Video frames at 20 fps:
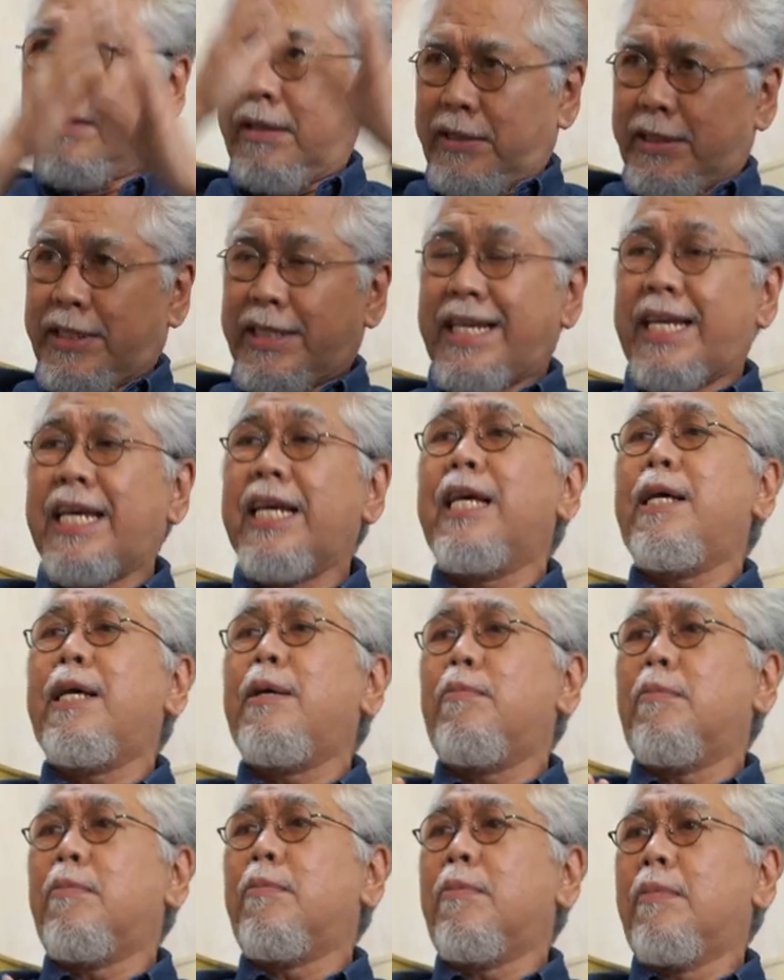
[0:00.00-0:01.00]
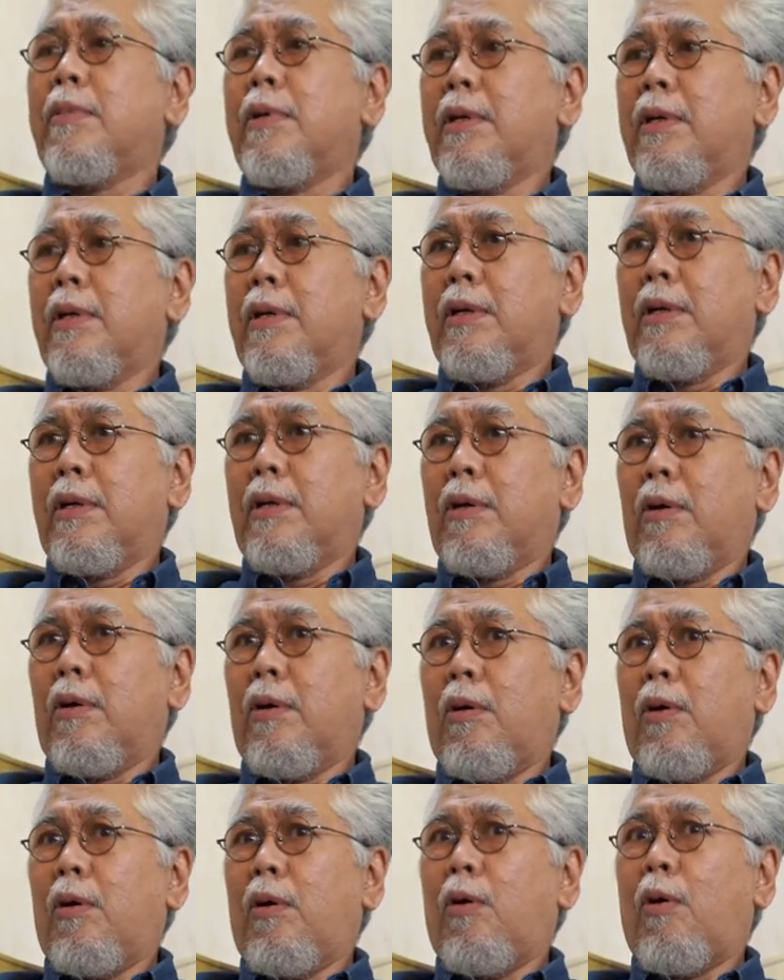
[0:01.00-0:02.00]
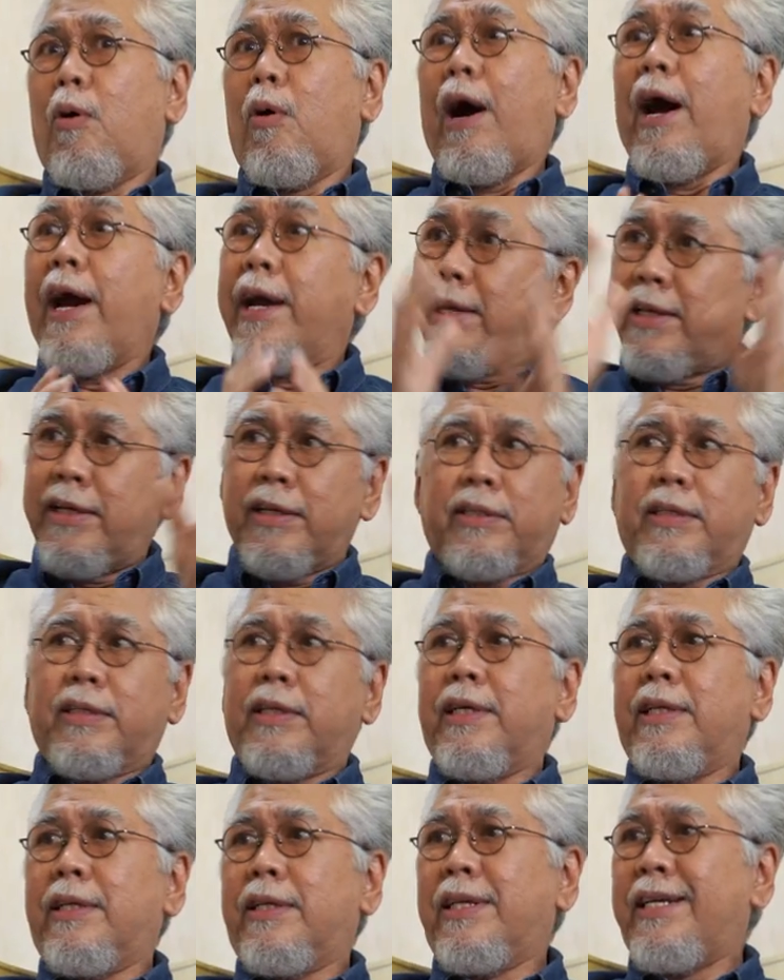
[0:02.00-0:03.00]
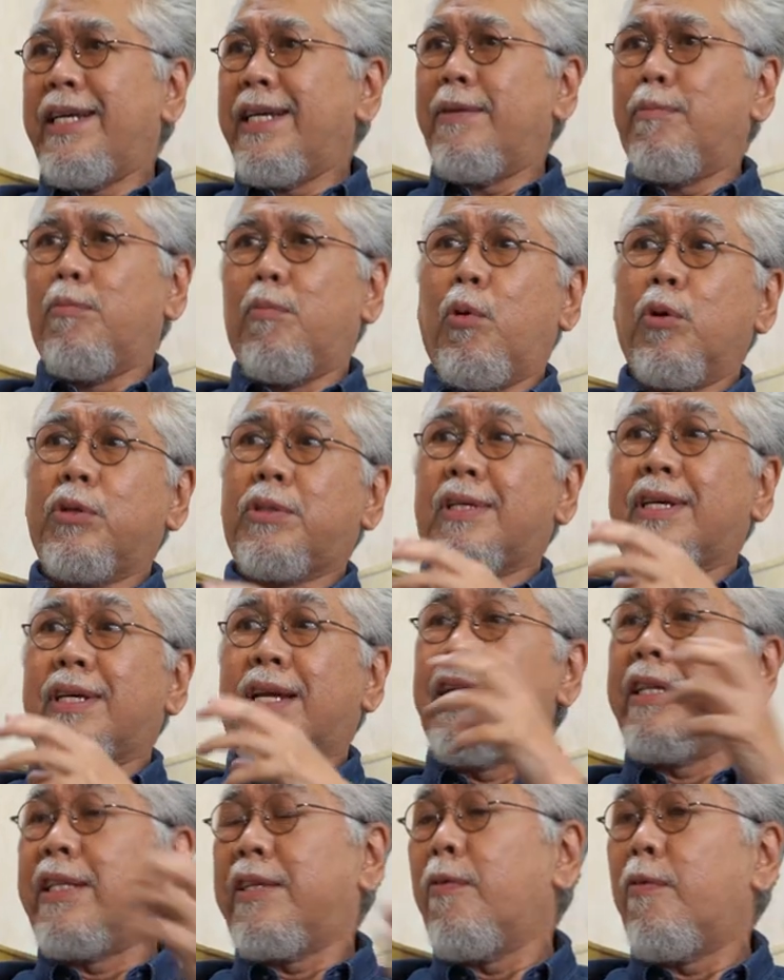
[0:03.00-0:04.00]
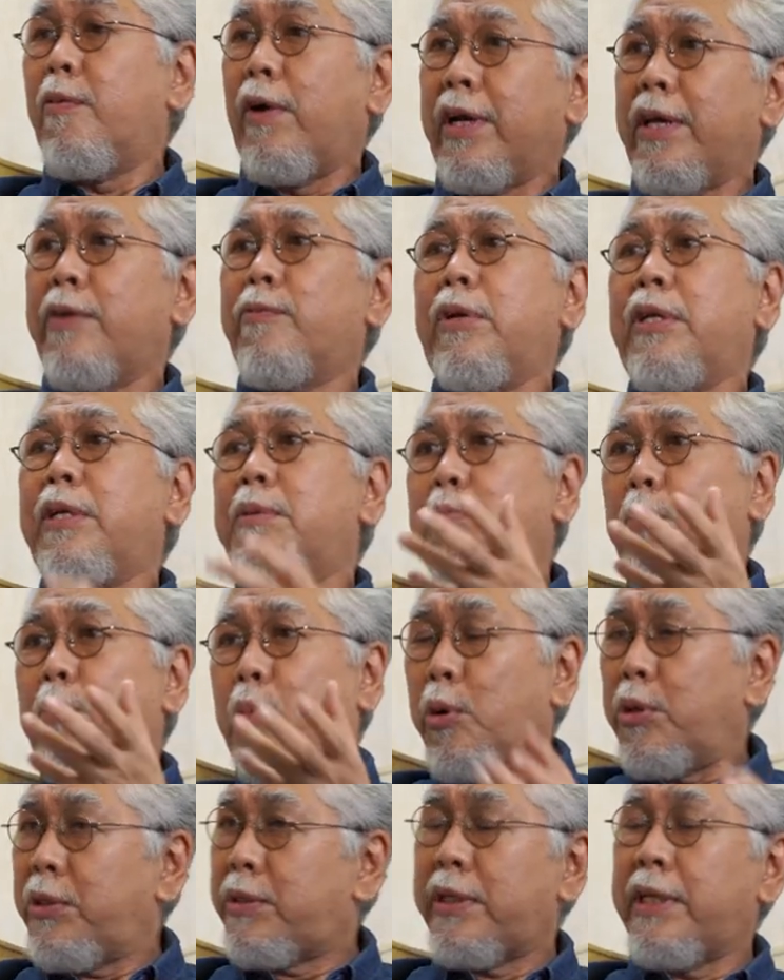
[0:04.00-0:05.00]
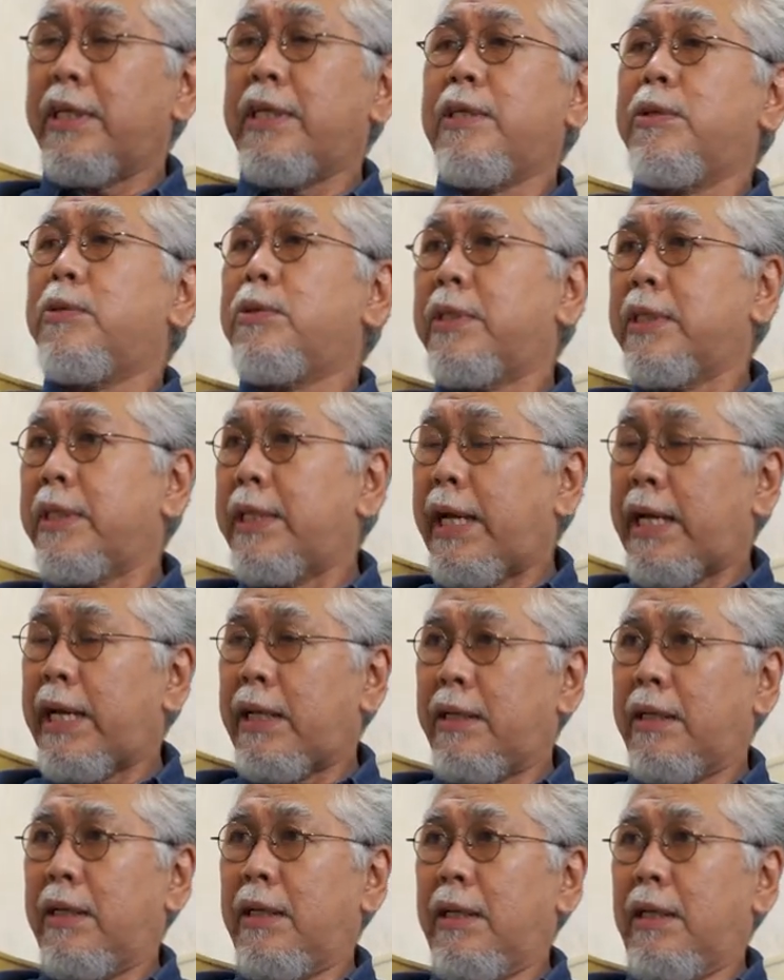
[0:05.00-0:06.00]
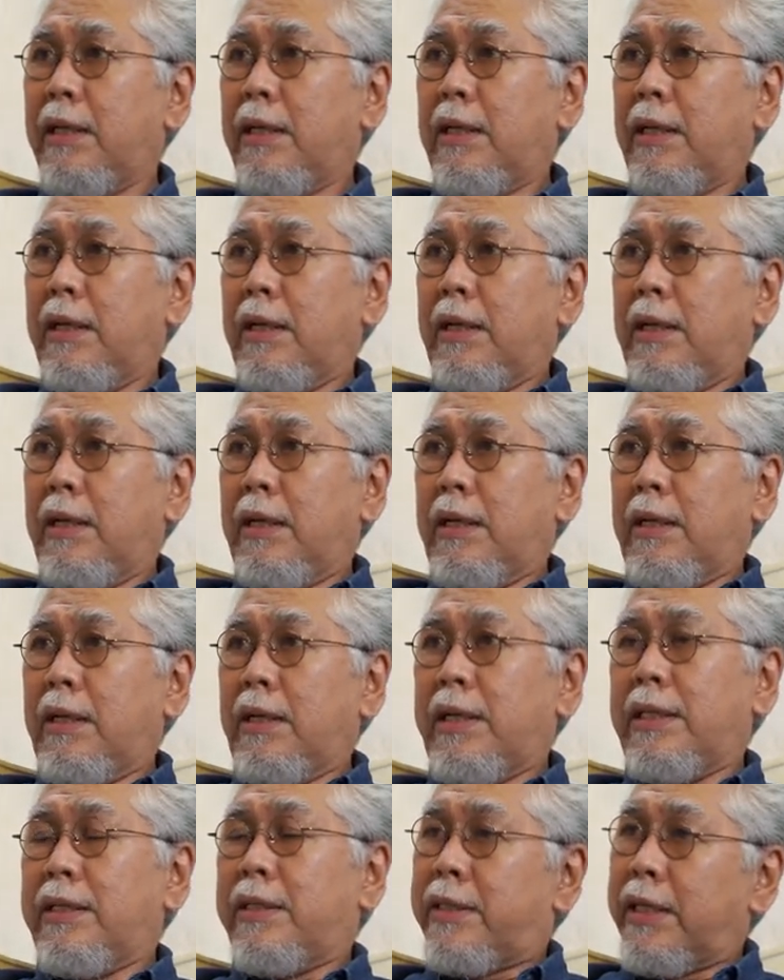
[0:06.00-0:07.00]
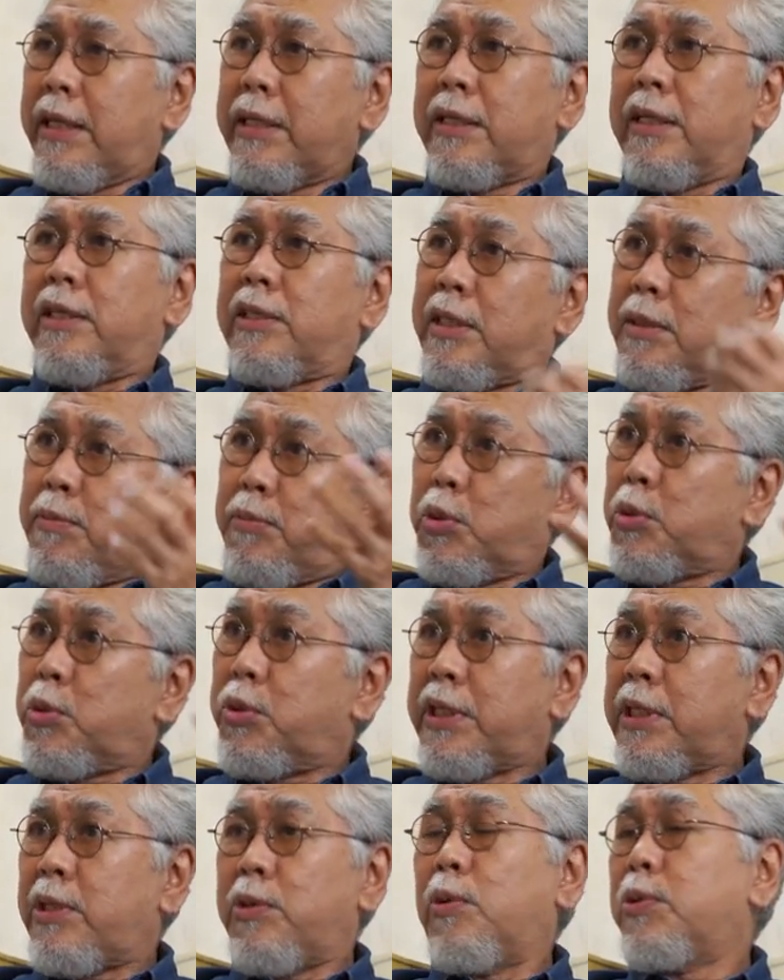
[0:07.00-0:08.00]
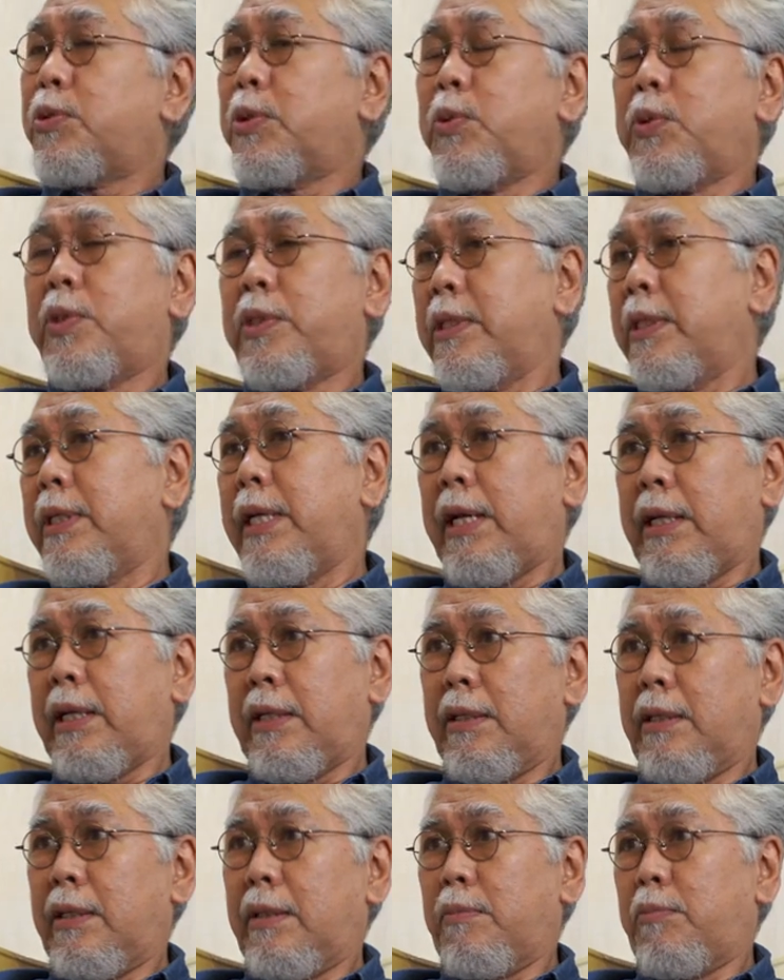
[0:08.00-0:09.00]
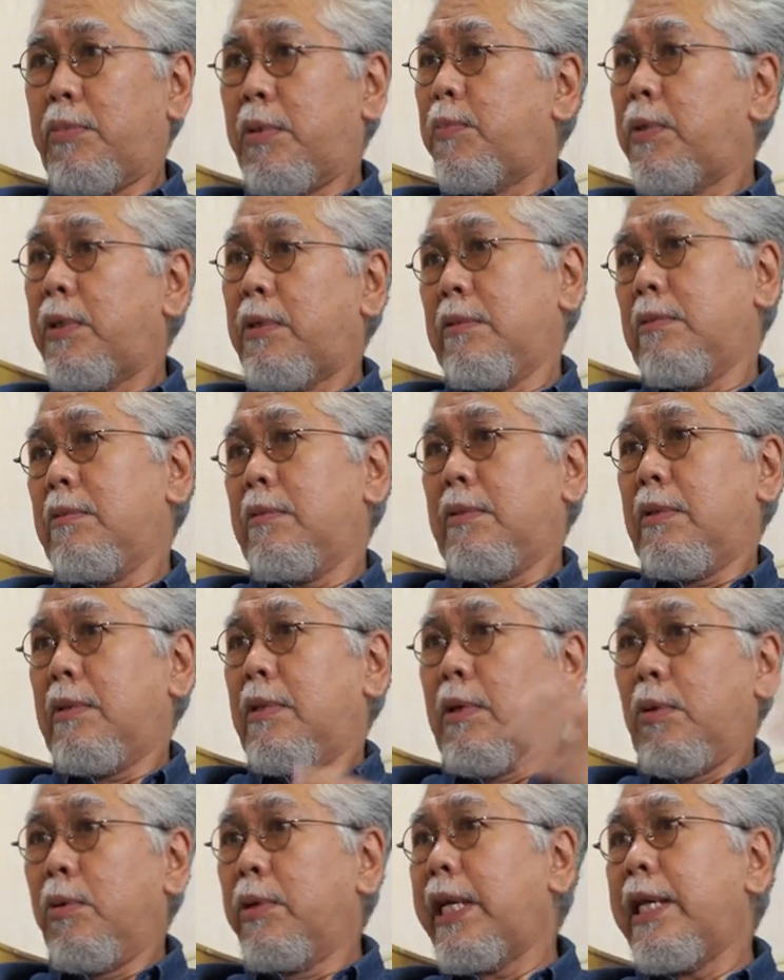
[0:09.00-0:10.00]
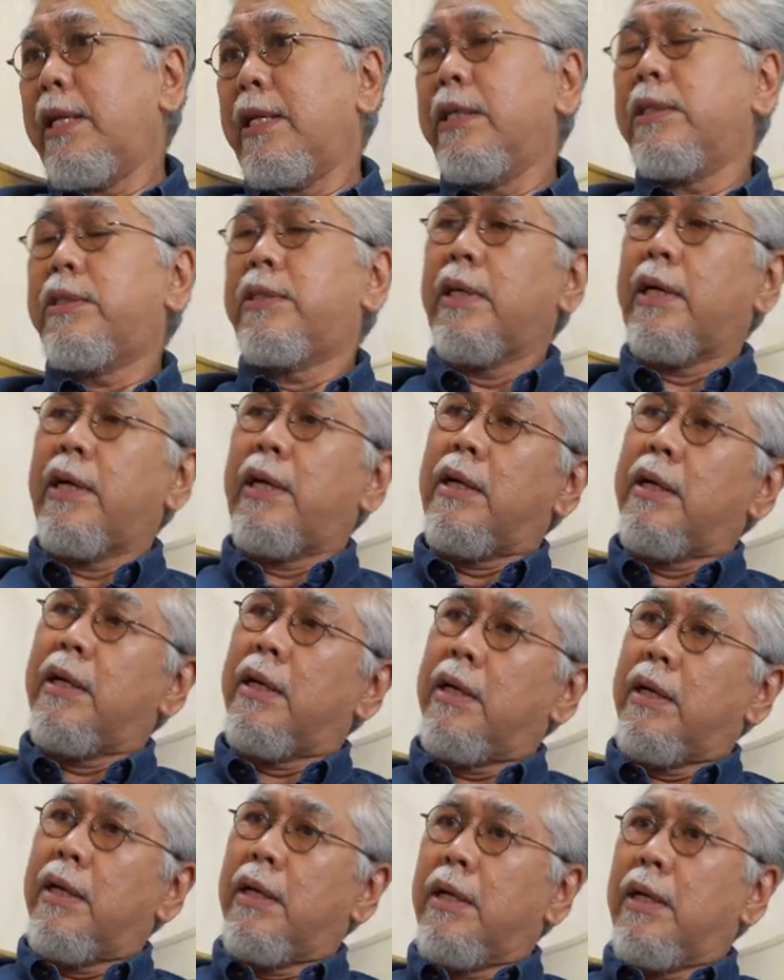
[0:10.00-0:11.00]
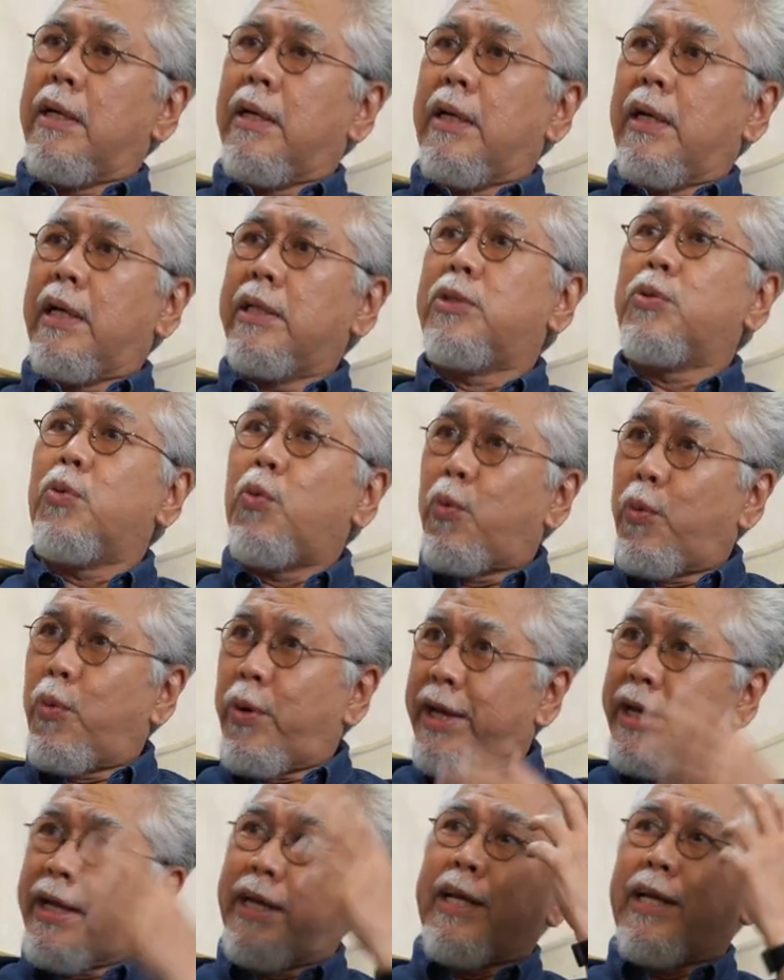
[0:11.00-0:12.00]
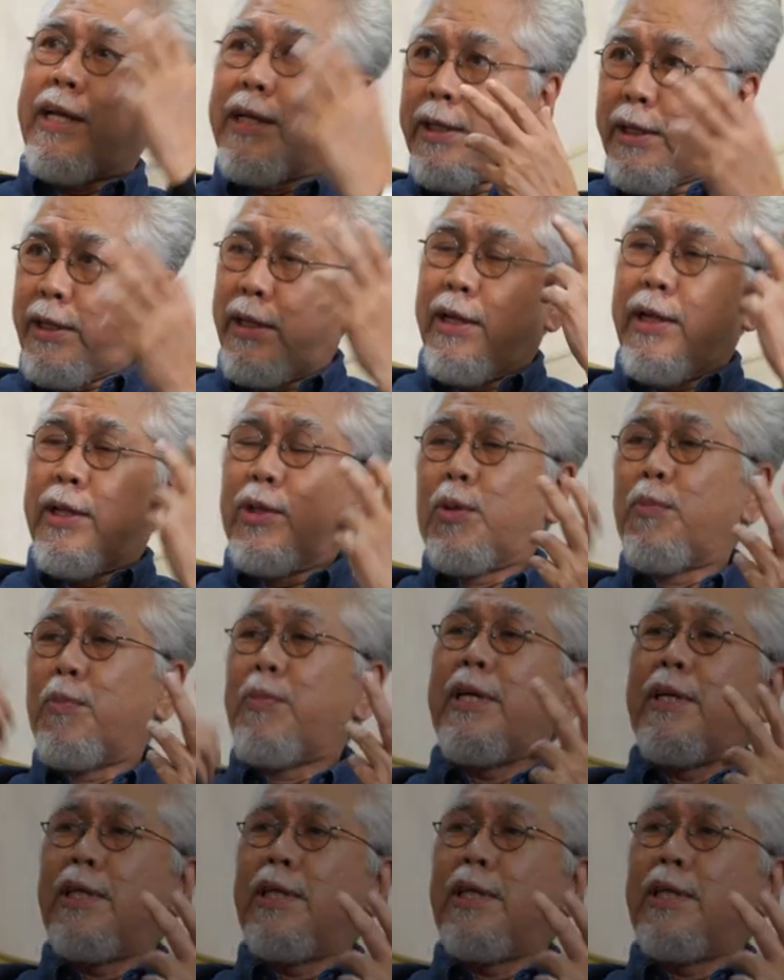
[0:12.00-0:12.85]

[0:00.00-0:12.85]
scheme or ideas in most creative work, even in poetry, you see that. In theatres, in music, also you see that. People look at nature as a way to be